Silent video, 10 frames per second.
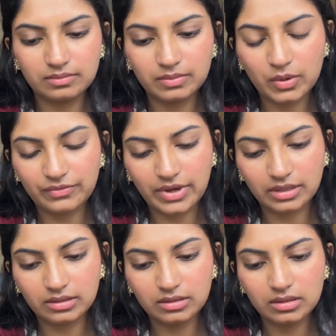
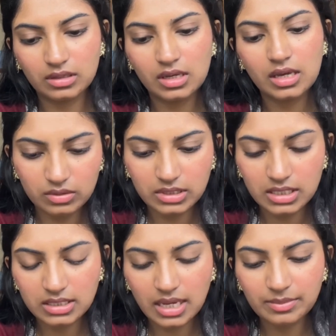Perfect. Now
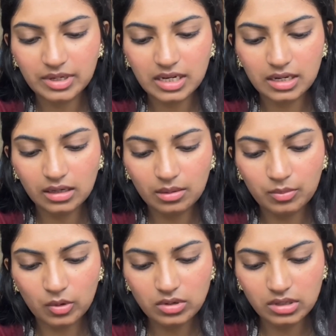since I'm reading a
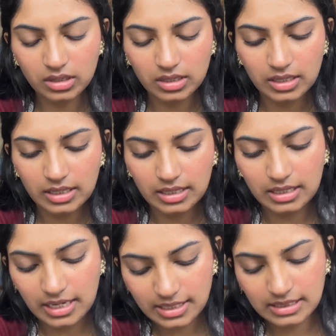book,
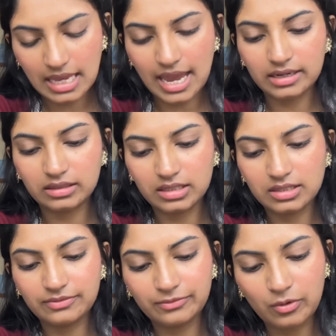let's add
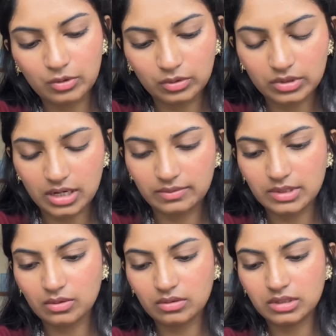this photo that we
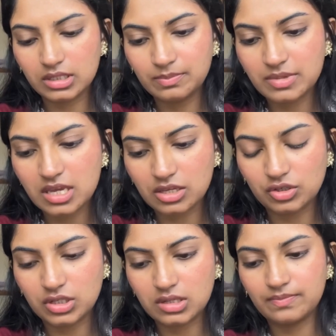saw, this
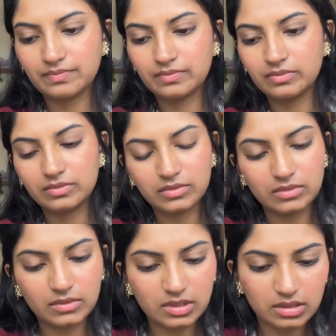PNG.
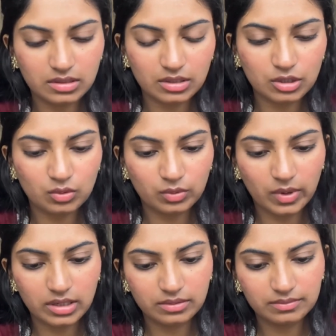This is a cute one.